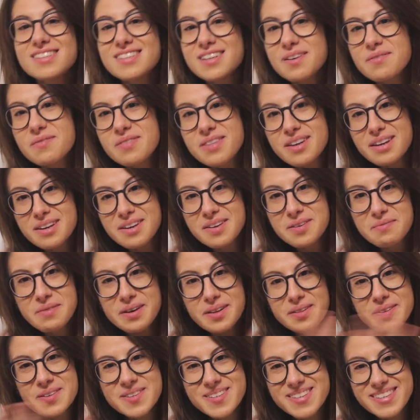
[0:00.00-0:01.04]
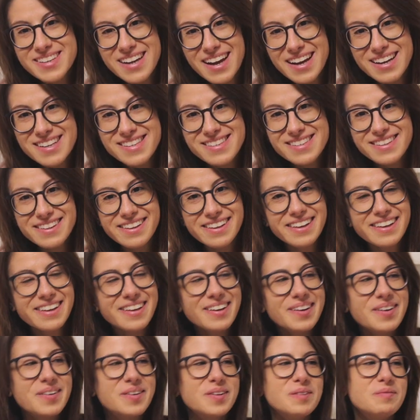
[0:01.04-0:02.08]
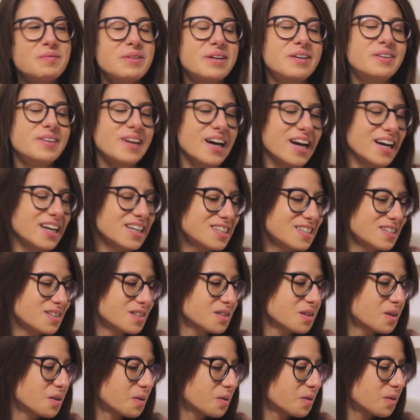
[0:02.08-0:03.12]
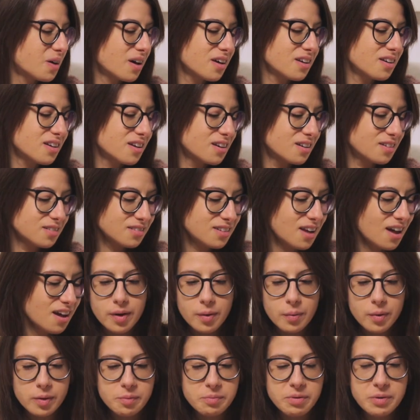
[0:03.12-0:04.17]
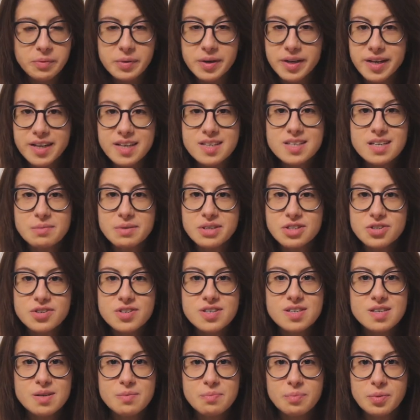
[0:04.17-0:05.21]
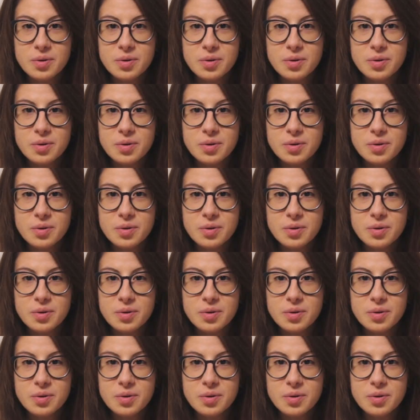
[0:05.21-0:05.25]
Something New by Lucy Nicely could be great. So, you know, I will be reading some interesting